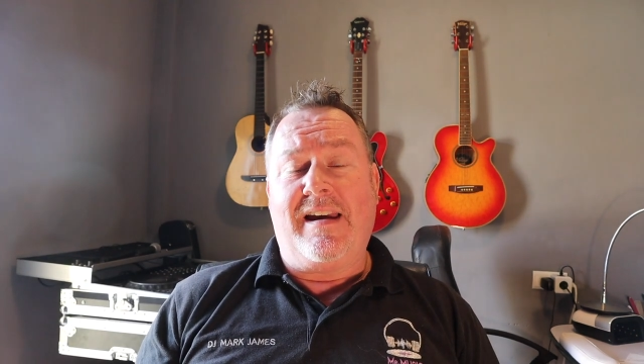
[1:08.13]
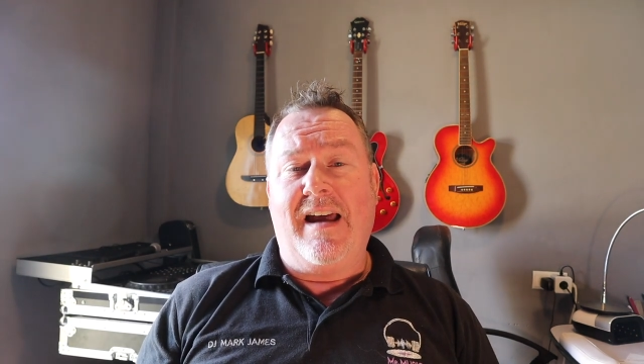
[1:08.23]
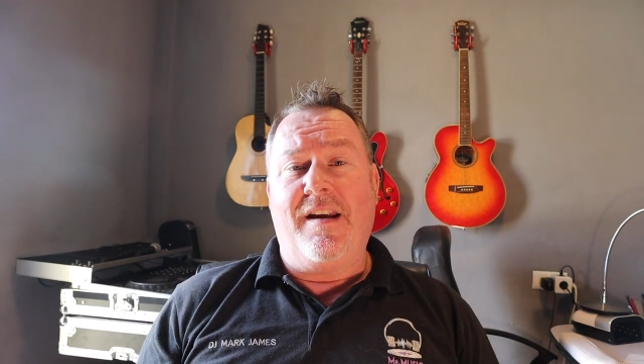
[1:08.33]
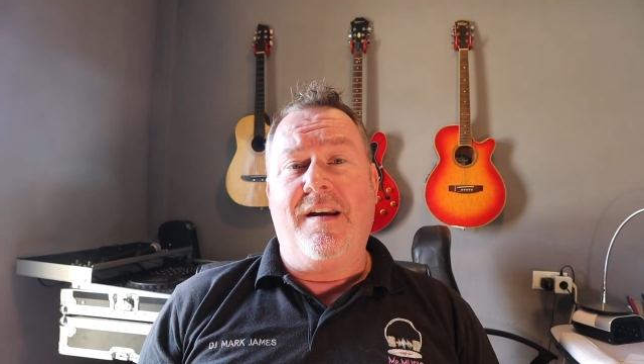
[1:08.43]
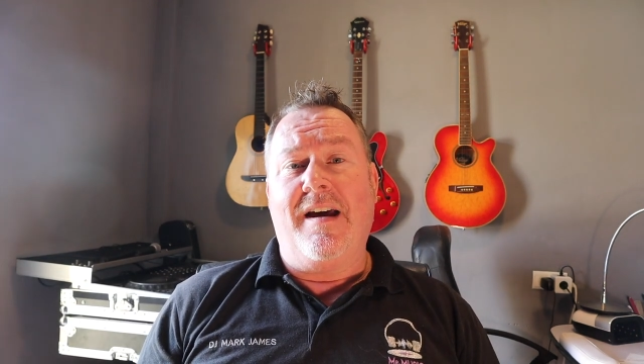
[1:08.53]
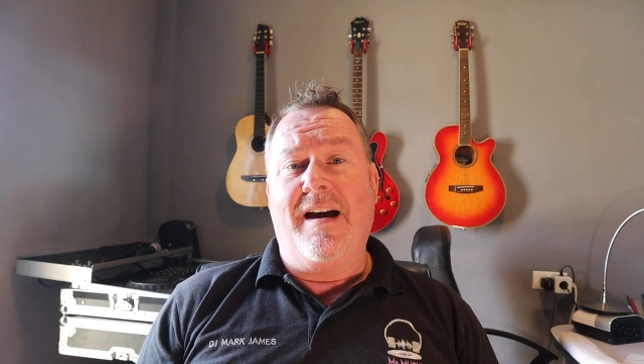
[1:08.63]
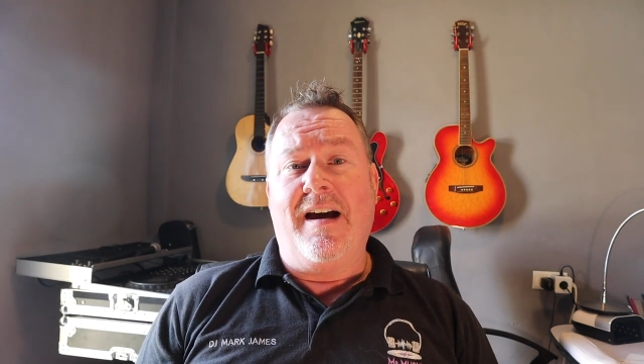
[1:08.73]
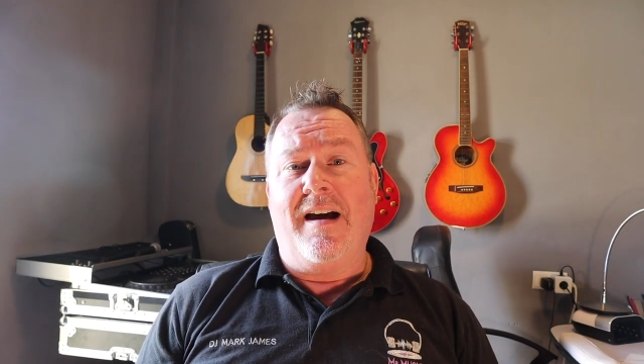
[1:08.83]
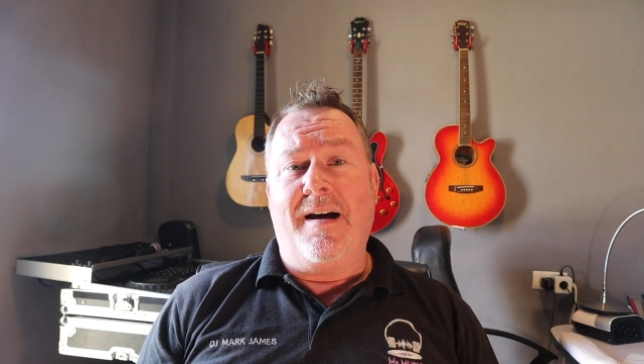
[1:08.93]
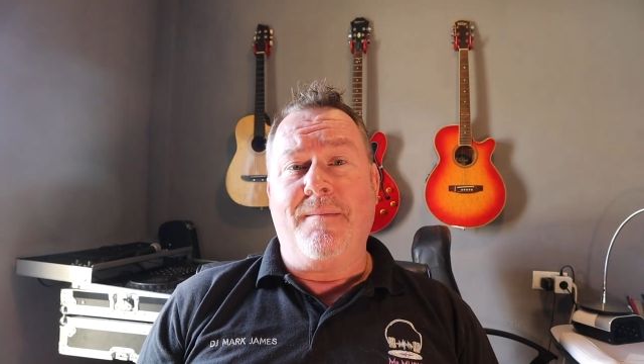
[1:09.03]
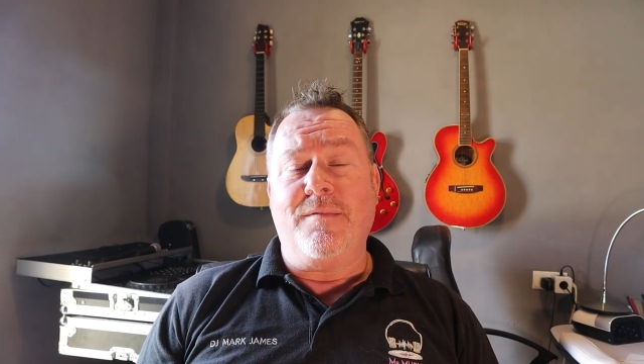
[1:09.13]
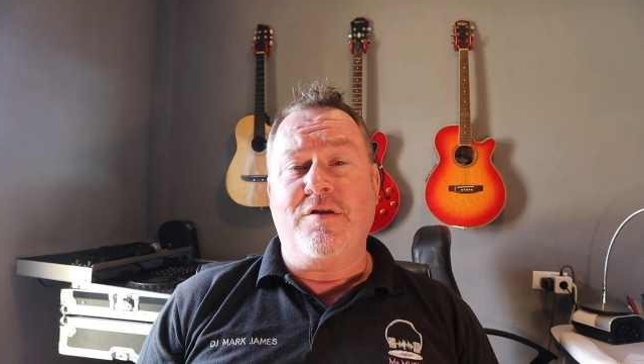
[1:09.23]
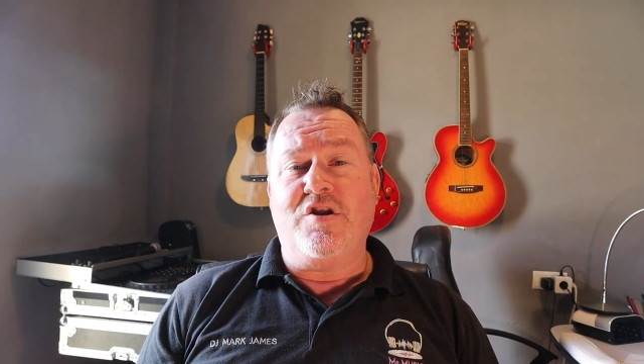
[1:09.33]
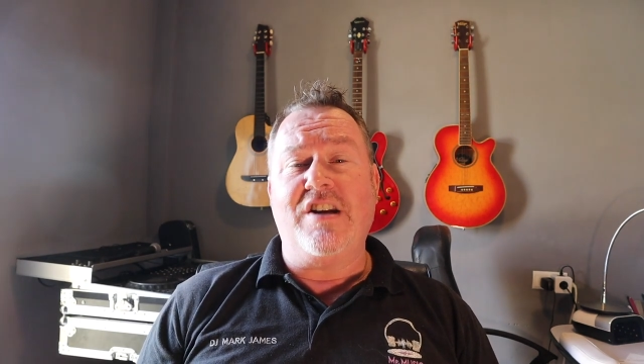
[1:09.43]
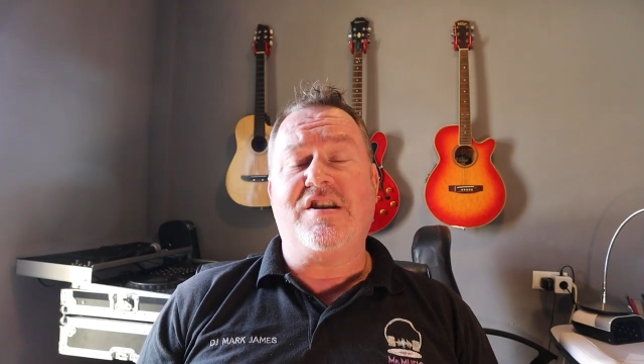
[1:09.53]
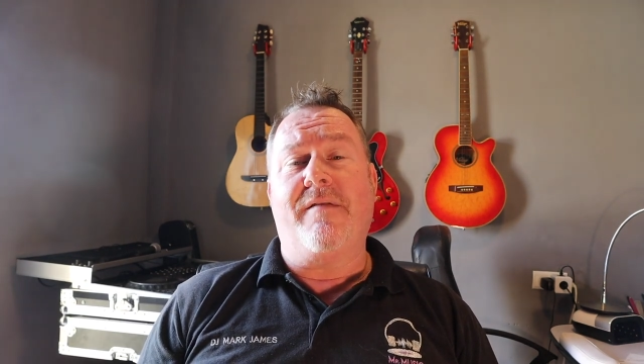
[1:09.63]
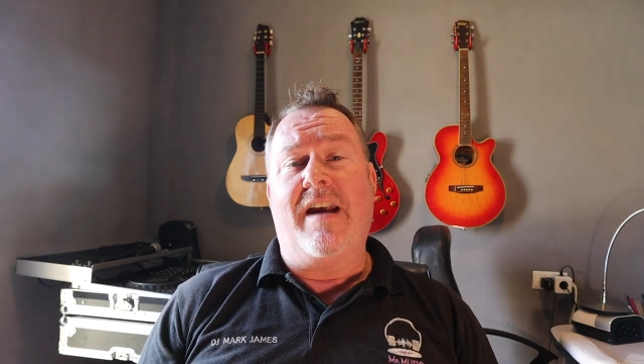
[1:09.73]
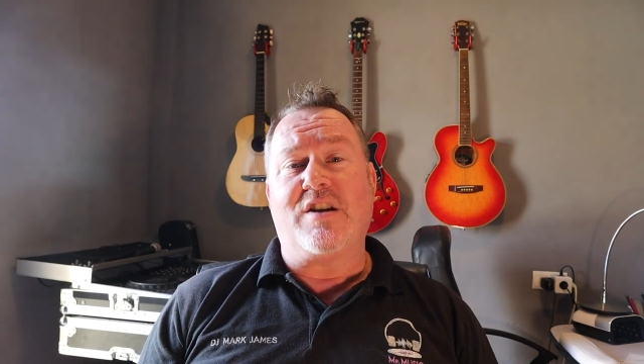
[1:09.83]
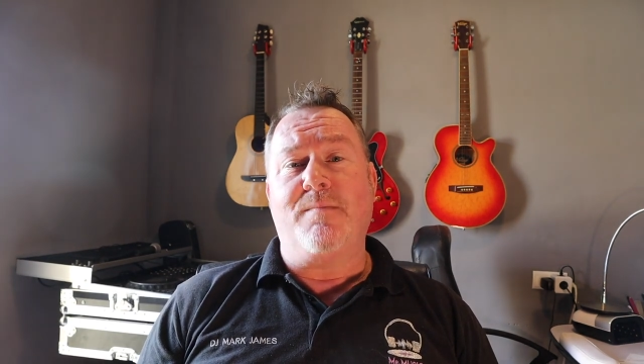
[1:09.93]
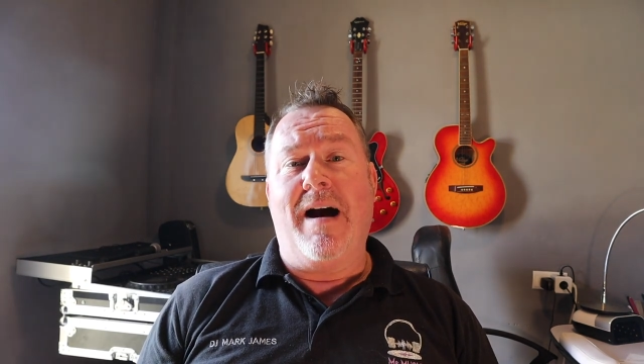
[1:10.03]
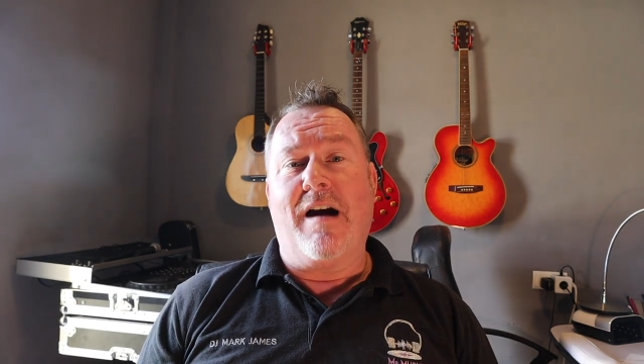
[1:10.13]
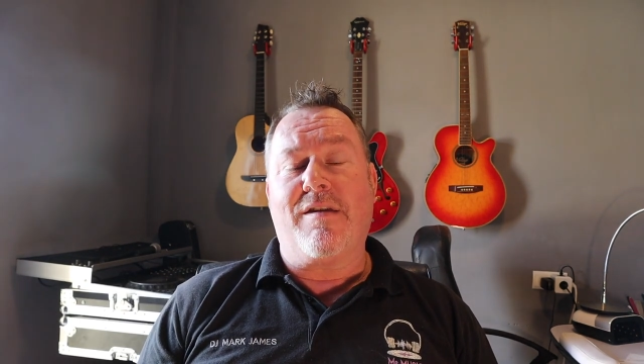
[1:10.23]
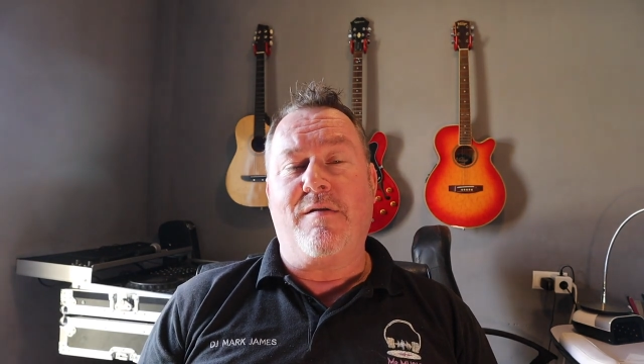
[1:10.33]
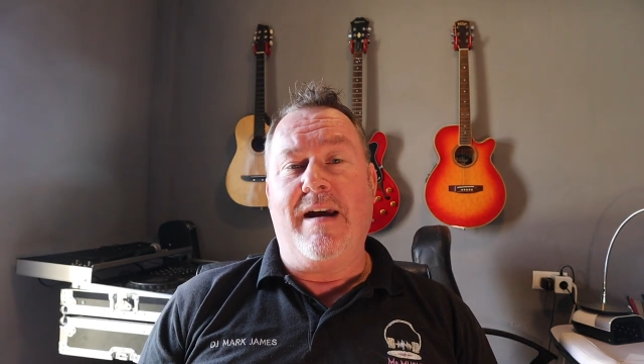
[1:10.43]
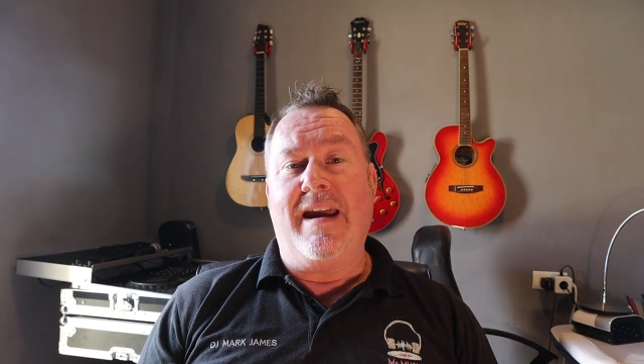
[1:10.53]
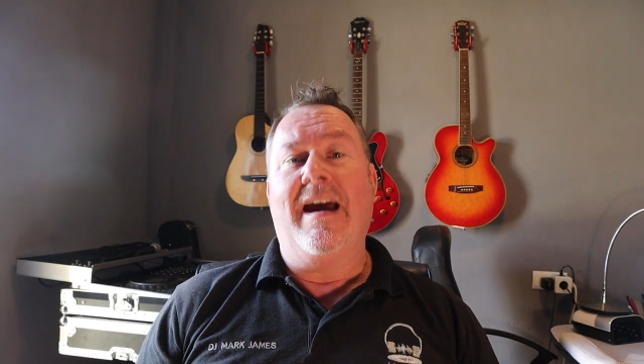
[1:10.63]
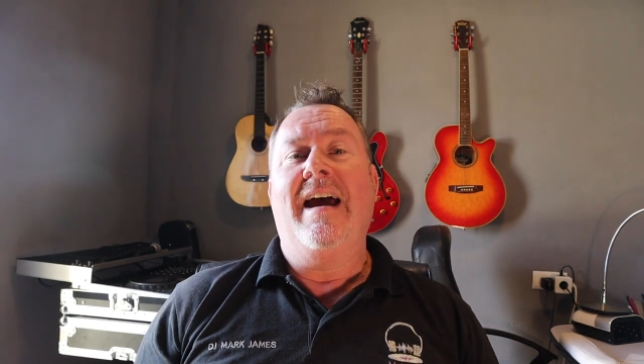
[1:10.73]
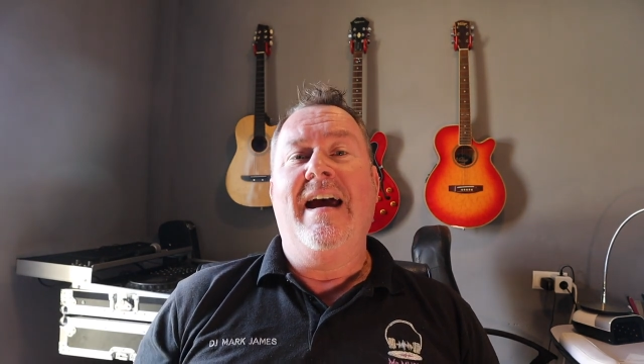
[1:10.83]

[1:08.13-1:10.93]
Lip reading: Canon G7Xmk3,